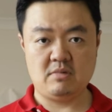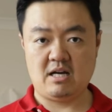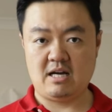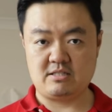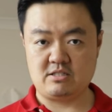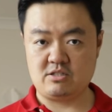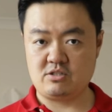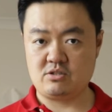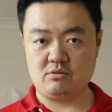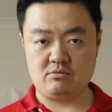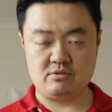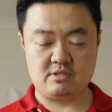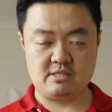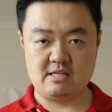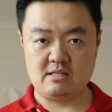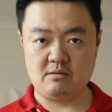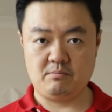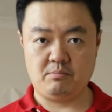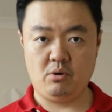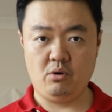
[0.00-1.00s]
I just don't
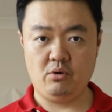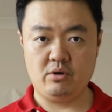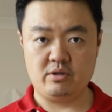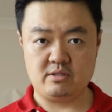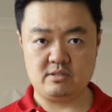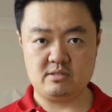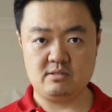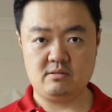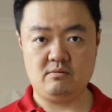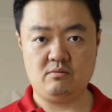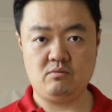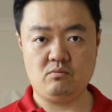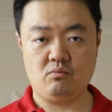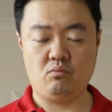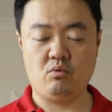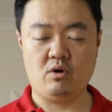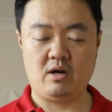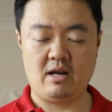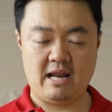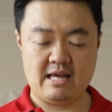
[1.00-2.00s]
see the point.
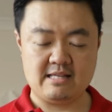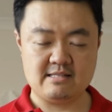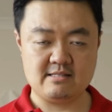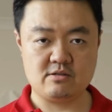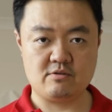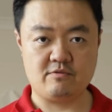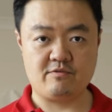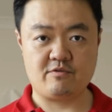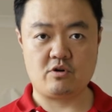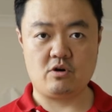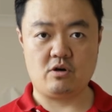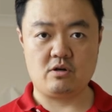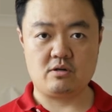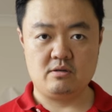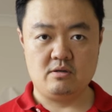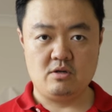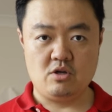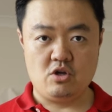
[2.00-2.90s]
What lens you've got?